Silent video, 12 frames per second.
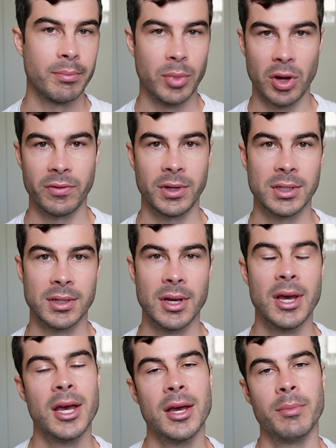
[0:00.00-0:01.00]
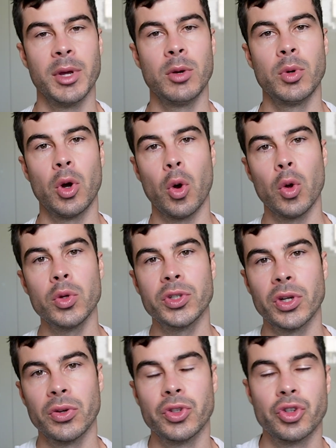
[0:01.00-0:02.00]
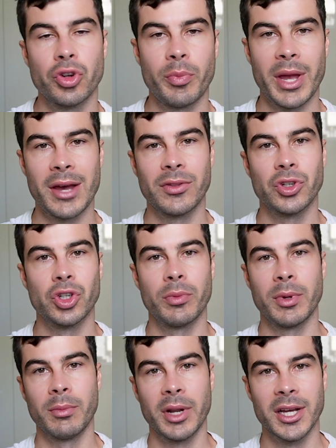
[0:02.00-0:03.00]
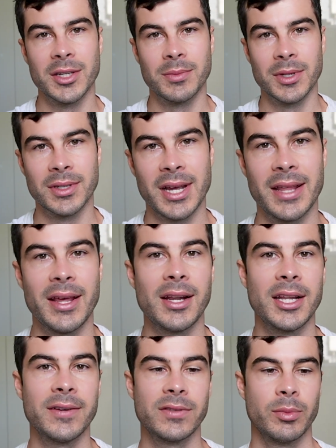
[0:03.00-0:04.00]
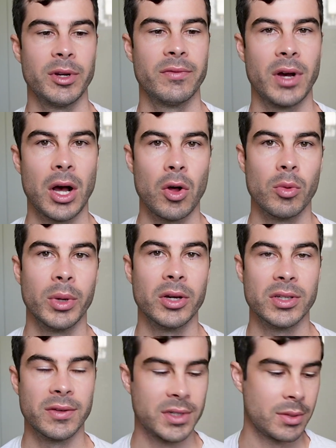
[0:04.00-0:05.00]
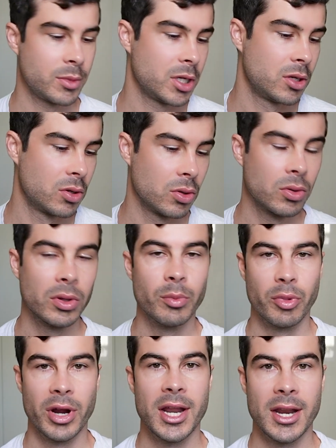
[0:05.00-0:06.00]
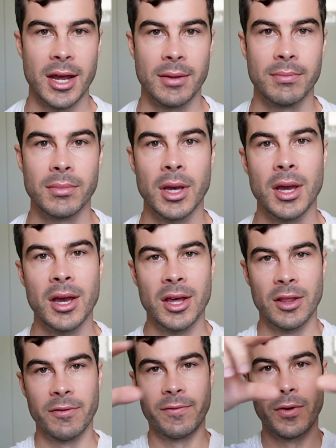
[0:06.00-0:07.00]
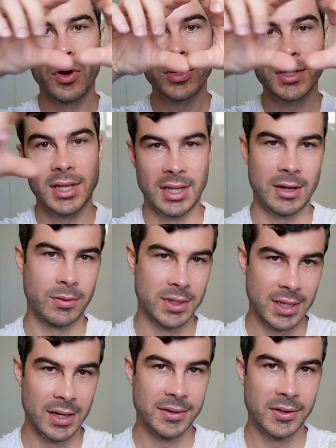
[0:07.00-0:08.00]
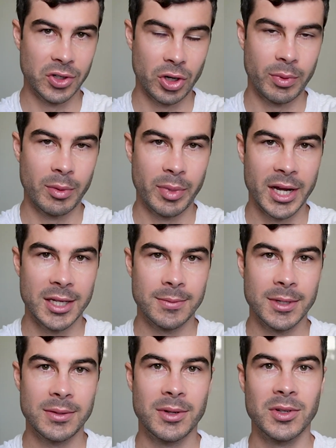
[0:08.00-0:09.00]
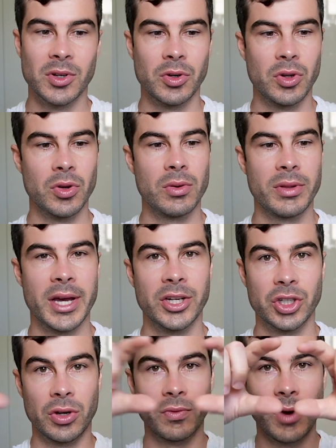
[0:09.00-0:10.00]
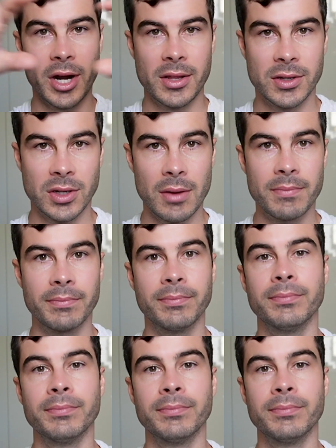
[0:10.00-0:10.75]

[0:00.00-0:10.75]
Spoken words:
Perfect. But it would also strip out the shopping placements. And that left a bit of a hole, because if somebody Googled the brand name, the first thing they would see is the shopping placements, because on Google, they show right at the top.